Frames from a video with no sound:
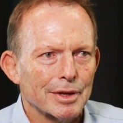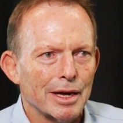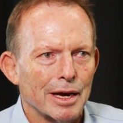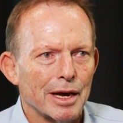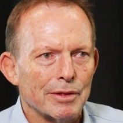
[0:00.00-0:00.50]

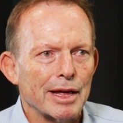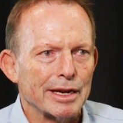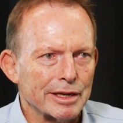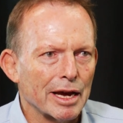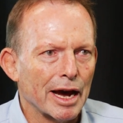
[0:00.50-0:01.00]
that
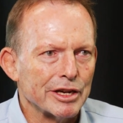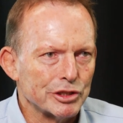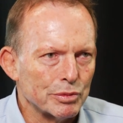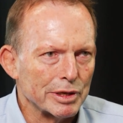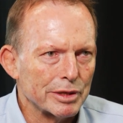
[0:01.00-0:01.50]

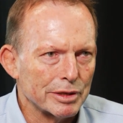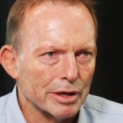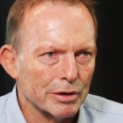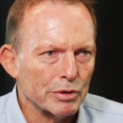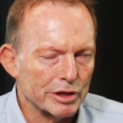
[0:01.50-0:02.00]
engaged with
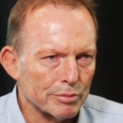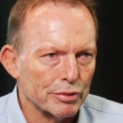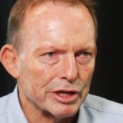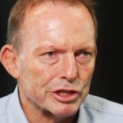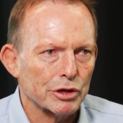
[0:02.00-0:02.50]
the
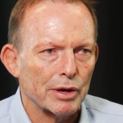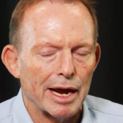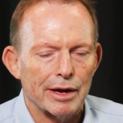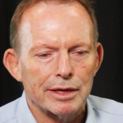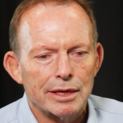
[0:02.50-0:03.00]
British
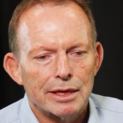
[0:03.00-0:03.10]
Crown,